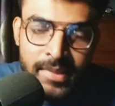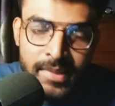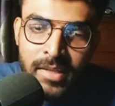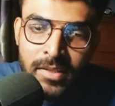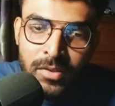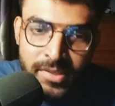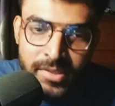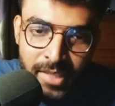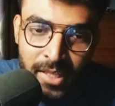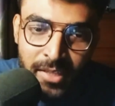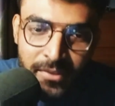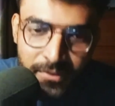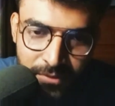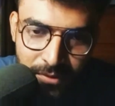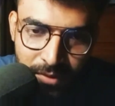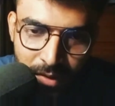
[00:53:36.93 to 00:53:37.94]
that yourself,
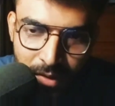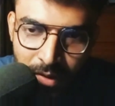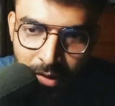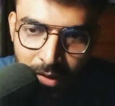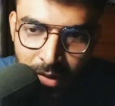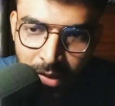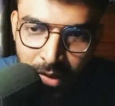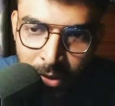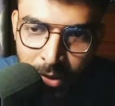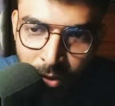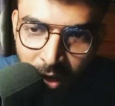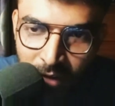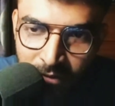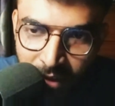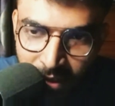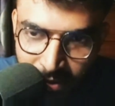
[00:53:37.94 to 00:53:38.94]
you
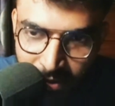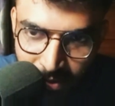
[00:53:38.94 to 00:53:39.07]
have that,